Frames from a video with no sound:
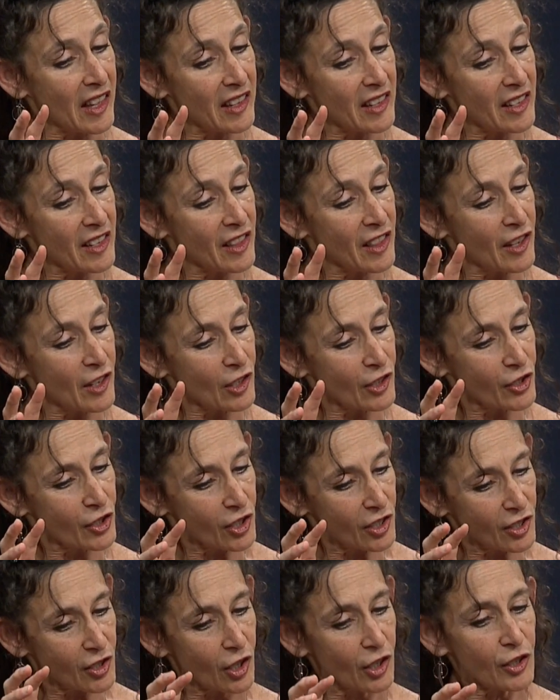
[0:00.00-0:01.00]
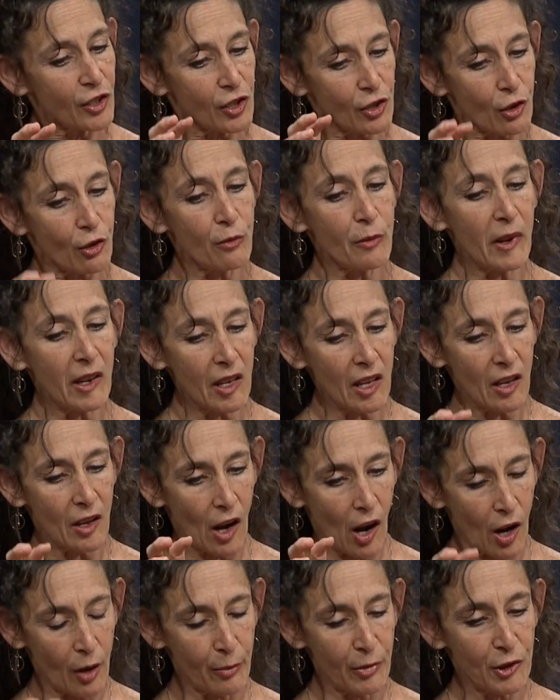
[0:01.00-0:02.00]
there just are so many
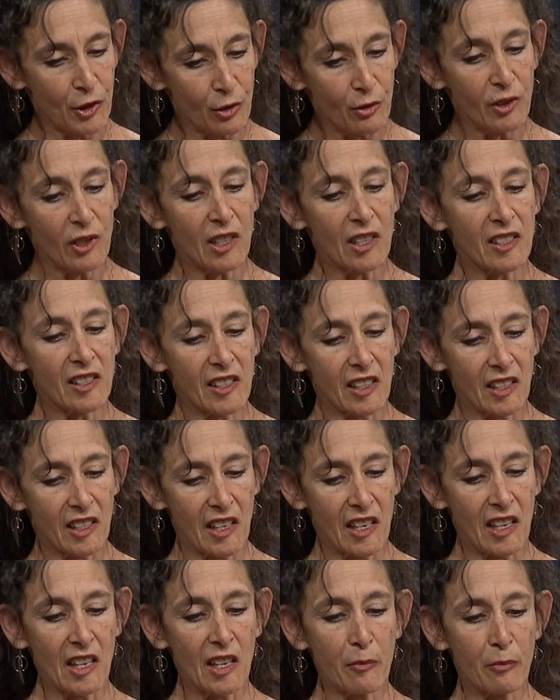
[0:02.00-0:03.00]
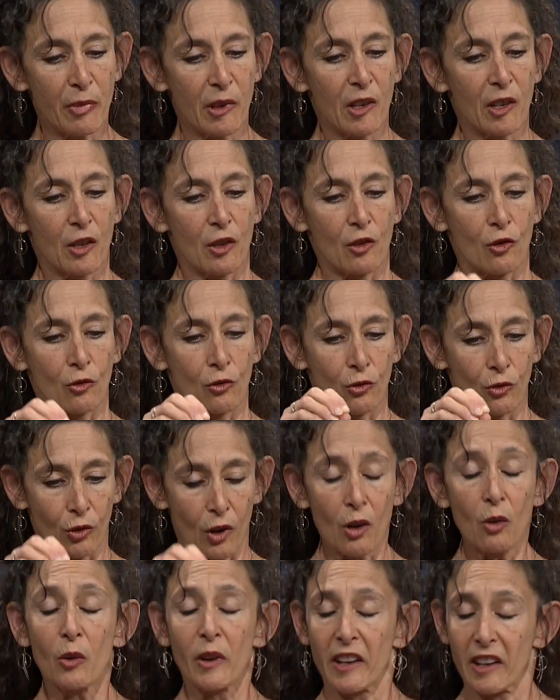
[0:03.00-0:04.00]
opportunities that keep
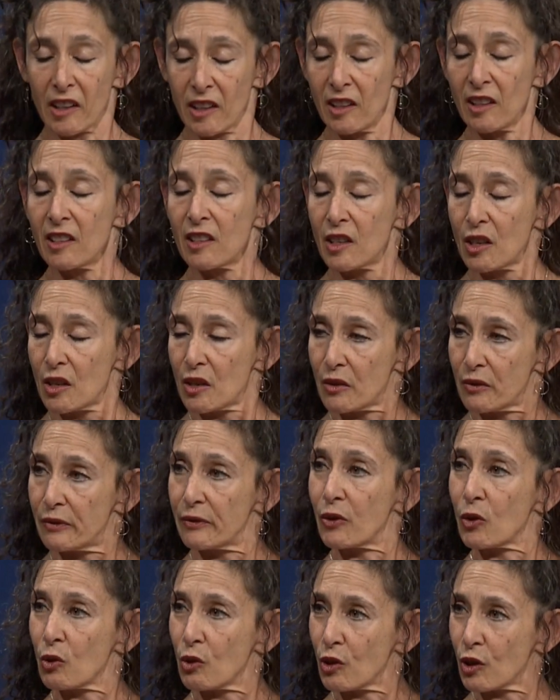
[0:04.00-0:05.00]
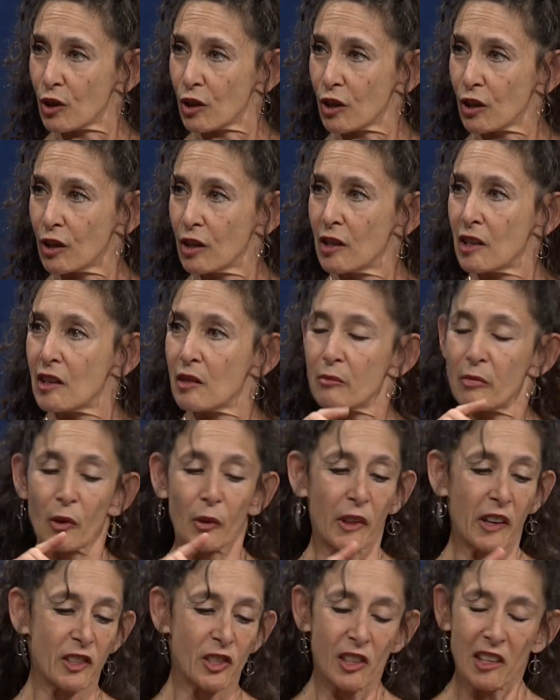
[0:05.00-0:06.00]
growing for
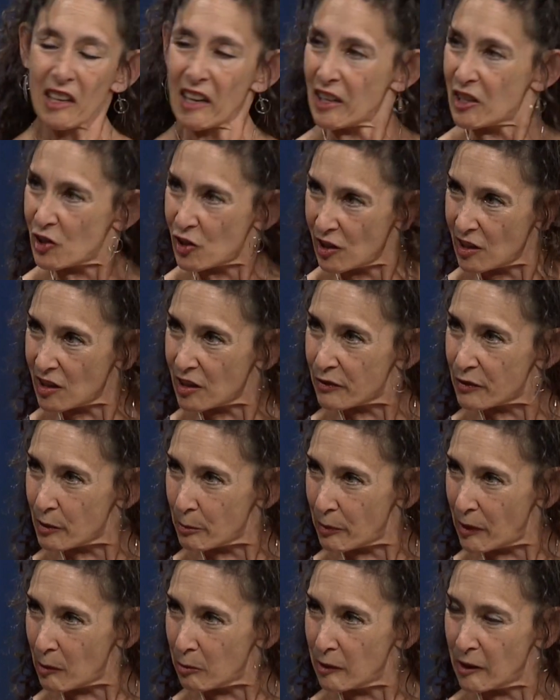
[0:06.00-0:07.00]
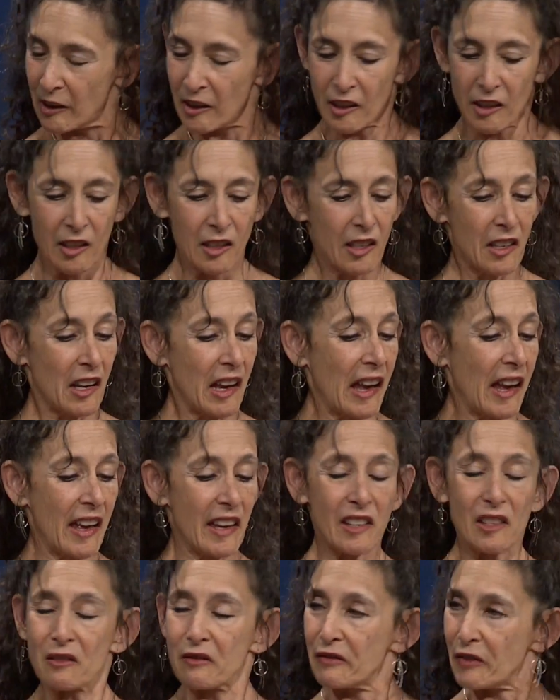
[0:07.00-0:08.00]
both education of the public
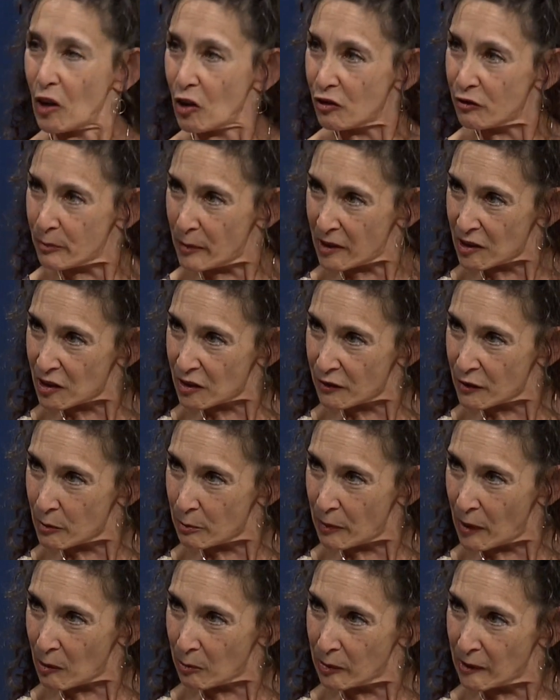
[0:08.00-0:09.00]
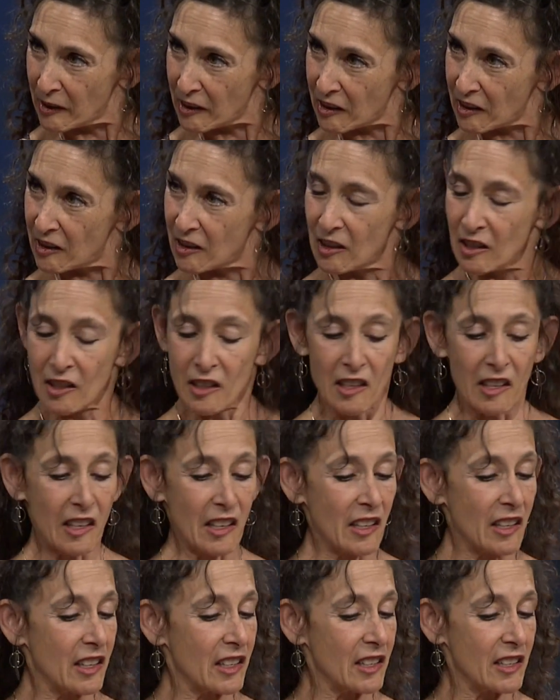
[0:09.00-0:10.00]
and involvement of the public
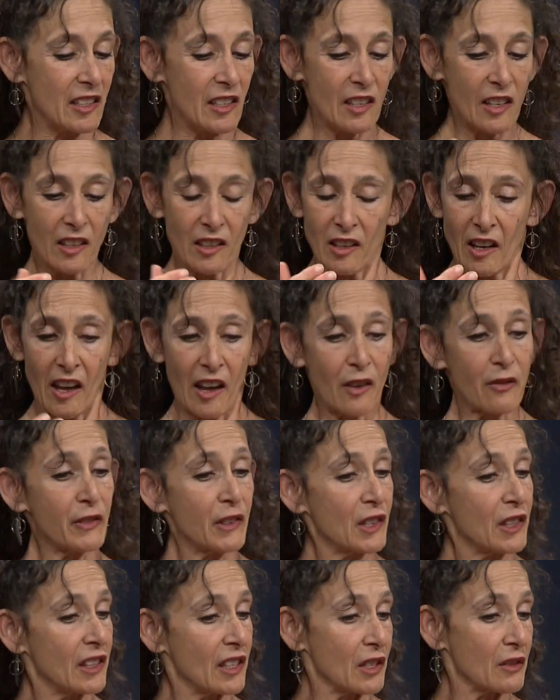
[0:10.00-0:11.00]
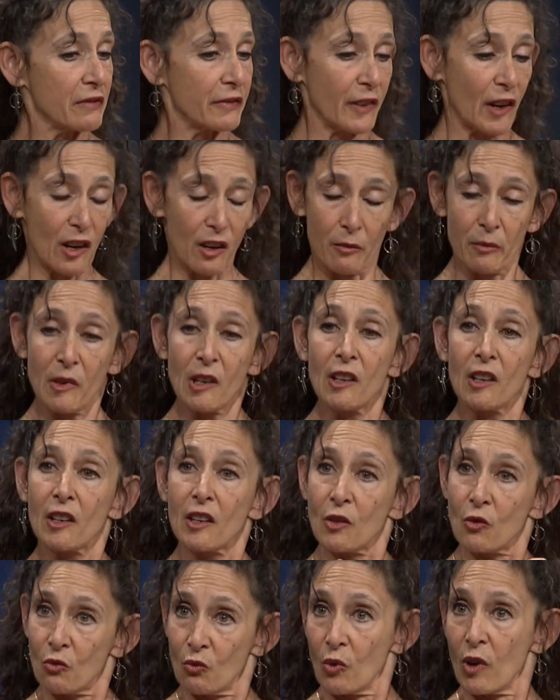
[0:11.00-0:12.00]
in everything from
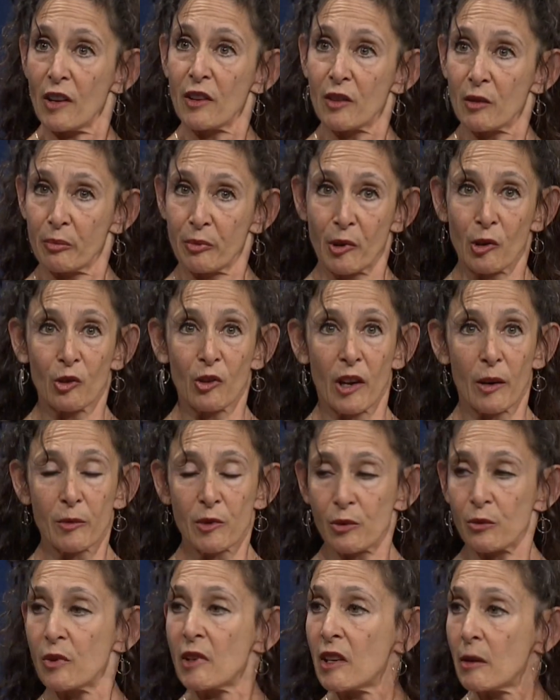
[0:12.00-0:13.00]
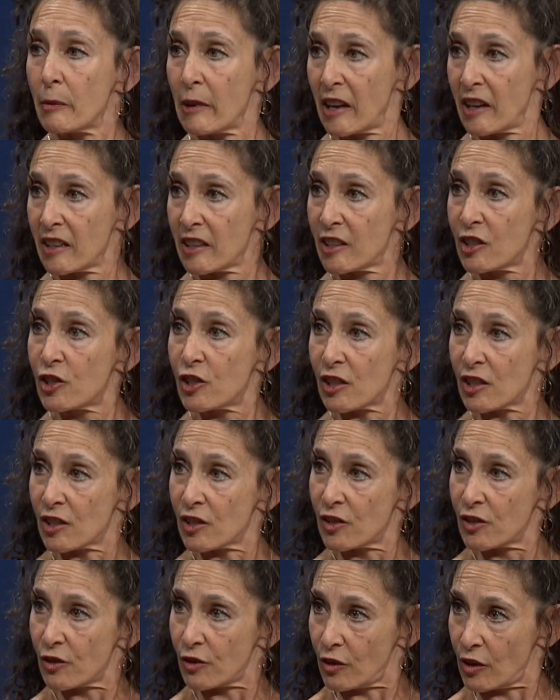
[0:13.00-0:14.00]
one of the programs we manage
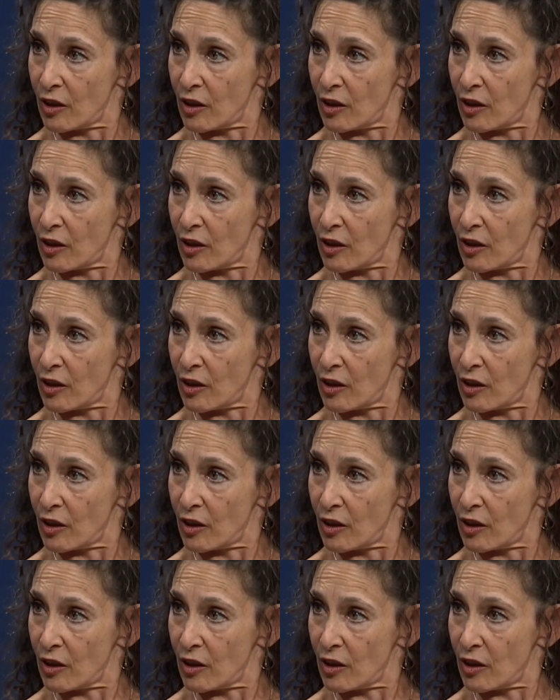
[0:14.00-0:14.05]
is